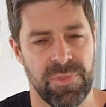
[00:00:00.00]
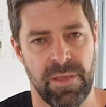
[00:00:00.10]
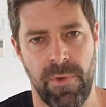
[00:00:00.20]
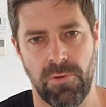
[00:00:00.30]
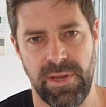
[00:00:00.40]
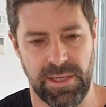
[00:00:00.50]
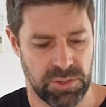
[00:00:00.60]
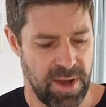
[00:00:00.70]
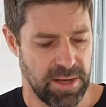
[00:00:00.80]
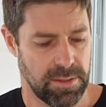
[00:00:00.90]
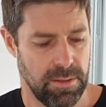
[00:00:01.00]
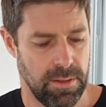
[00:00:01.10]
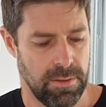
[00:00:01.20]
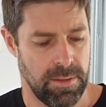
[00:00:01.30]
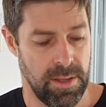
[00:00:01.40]
malt extract,
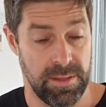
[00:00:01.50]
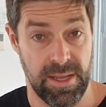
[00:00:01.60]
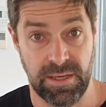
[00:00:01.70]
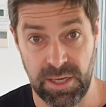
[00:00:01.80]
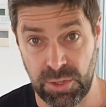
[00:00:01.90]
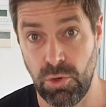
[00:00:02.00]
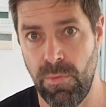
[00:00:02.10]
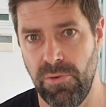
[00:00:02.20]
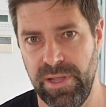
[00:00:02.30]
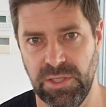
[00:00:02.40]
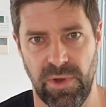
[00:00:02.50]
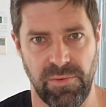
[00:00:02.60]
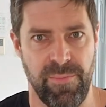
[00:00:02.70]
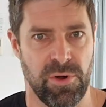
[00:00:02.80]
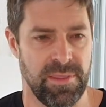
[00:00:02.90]
the additional malt extract
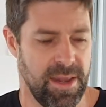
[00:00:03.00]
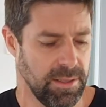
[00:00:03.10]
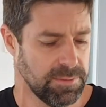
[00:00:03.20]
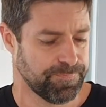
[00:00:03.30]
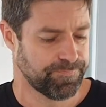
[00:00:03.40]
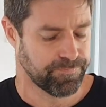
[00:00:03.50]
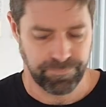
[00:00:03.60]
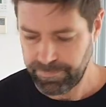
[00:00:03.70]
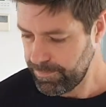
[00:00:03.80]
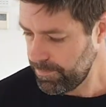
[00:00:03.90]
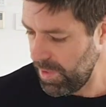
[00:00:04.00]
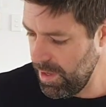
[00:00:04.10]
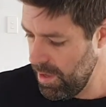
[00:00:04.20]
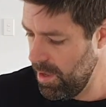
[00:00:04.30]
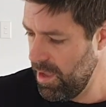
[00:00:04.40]
we put in, that is.
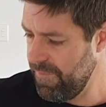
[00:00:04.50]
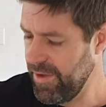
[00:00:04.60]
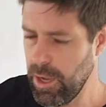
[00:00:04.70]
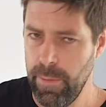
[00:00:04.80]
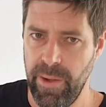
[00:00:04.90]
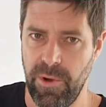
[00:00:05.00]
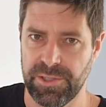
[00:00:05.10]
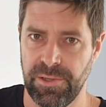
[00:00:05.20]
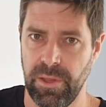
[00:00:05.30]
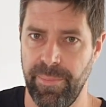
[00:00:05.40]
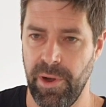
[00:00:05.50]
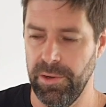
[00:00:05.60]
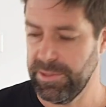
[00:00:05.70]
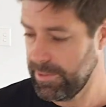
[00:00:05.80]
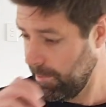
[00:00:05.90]
If I go by what's on the
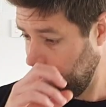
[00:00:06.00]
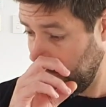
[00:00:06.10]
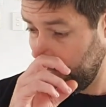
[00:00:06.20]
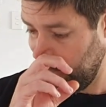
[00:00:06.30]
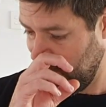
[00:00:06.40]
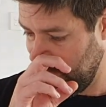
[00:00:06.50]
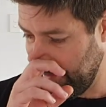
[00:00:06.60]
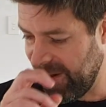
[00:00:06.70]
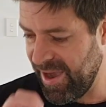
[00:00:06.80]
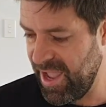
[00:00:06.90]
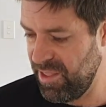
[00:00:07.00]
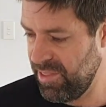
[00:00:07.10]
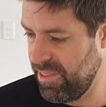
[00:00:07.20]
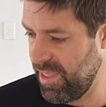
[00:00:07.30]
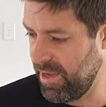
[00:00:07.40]
box, I
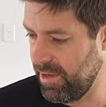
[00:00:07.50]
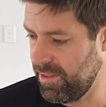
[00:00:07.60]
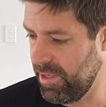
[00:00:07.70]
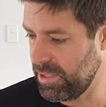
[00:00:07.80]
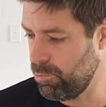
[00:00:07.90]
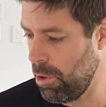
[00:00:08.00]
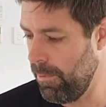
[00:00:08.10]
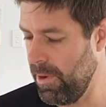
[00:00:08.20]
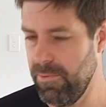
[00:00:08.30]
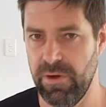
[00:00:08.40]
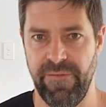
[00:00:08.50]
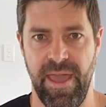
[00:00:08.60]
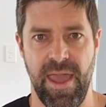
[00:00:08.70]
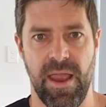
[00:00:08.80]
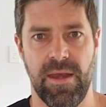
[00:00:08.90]
think this probably would have
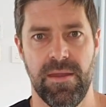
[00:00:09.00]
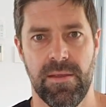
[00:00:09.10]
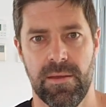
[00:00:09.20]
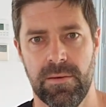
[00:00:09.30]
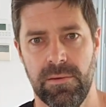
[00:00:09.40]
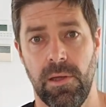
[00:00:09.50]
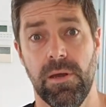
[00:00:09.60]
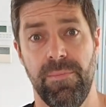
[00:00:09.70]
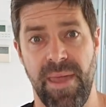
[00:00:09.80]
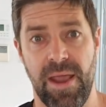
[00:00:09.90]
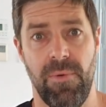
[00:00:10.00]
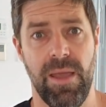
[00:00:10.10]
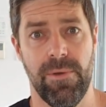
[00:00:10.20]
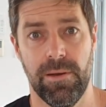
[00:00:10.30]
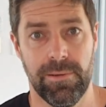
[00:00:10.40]
had, not in a bad way,
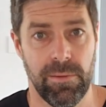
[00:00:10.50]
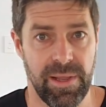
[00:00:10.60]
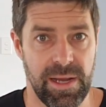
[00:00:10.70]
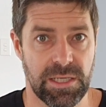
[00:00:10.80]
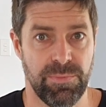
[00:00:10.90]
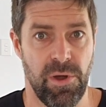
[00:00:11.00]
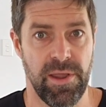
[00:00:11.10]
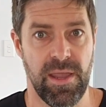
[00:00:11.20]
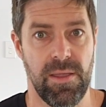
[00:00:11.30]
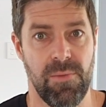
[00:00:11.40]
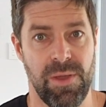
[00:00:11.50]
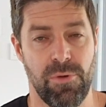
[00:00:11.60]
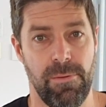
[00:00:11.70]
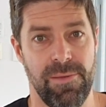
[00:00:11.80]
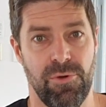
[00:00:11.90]
but a little bit less body. We
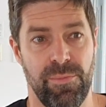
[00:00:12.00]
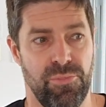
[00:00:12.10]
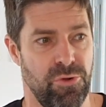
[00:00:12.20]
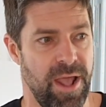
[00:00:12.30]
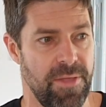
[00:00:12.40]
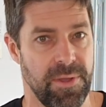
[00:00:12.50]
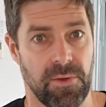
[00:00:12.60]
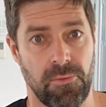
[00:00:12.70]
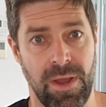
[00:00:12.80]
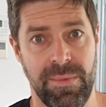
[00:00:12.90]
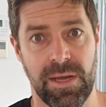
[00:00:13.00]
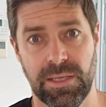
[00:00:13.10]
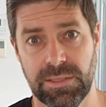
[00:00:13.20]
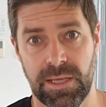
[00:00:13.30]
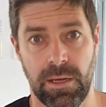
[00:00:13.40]
probably would have brought out the
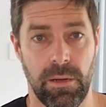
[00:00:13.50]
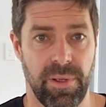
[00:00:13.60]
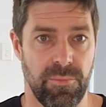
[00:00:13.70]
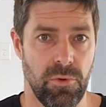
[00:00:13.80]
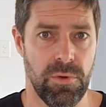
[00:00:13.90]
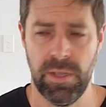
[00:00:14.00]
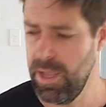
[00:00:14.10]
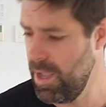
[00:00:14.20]
creaminess a little bit more.